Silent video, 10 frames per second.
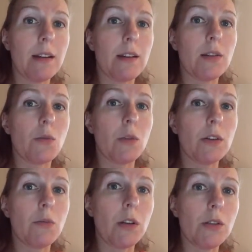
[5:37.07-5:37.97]
It is a
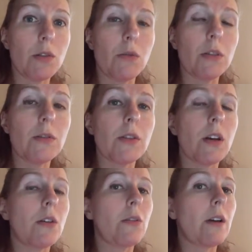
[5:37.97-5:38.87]
one-to-one school,
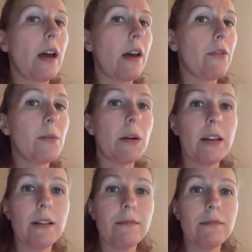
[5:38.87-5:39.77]
so
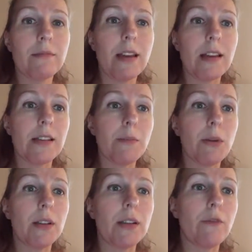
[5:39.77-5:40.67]
everybody has the
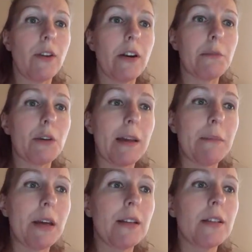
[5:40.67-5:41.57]
ability to fire up their
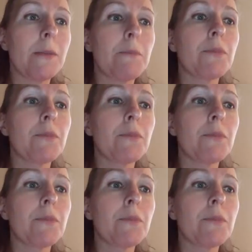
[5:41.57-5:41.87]
iPads,